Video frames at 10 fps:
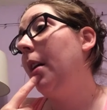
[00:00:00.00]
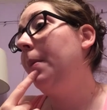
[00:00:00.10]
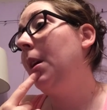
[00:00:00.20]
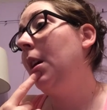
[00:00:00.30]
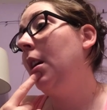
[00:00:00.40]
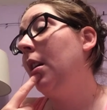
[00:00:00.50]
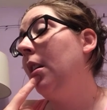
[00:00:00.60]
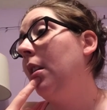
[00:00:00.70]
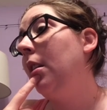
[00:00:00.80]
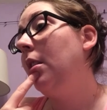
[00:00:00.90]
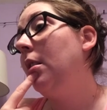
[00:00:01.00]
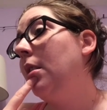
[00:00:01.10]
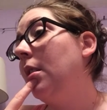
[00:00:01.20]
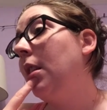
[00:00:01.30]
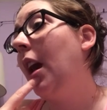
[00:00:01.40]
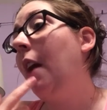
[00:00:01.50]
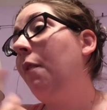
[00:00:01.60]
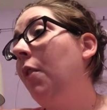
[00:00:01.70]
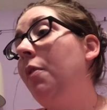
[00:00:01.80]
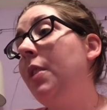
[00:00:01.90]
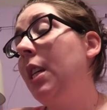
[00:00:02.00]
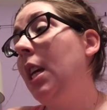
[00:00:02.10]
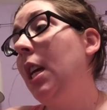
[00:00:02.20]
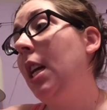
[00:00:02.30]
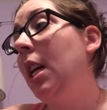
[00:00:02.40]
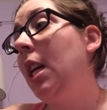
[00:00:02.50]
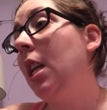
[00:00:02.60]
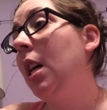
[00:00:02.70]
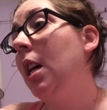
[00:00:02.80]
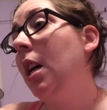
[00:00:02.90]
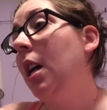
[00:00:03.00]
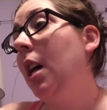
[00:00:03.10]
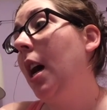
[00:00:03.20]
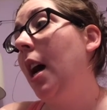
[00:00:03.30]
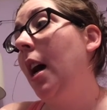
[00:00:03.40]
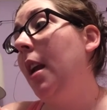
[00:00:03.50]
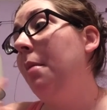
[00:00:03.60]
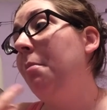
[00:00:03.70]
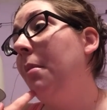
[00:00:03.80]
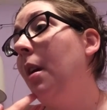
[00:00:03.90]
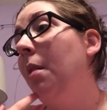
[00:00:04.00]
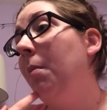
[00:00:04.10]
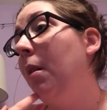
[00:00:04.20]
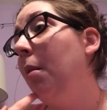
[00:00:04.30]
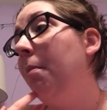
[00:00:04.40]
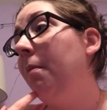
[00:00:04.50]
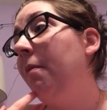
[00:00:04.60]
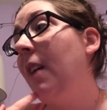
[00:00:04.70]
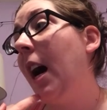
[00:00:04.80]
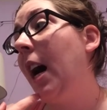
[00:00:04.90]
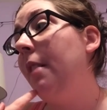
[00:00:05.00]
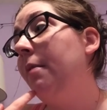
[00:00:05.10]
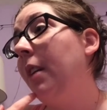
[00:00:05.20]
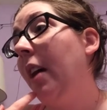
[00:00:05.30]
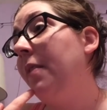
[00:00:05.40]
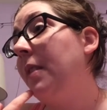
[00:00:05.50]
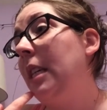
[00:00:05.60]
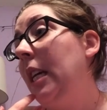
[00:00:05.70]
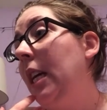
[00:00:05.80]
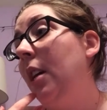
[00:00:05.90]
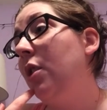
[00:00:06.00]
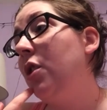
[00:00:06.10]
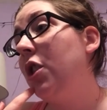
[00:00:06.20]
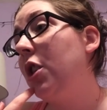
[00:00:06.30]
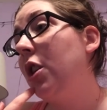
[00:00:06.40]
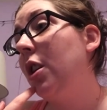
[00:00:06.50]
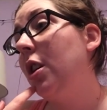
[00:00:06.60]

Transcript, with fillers: I mean, take fifteen and minimum five gifts each.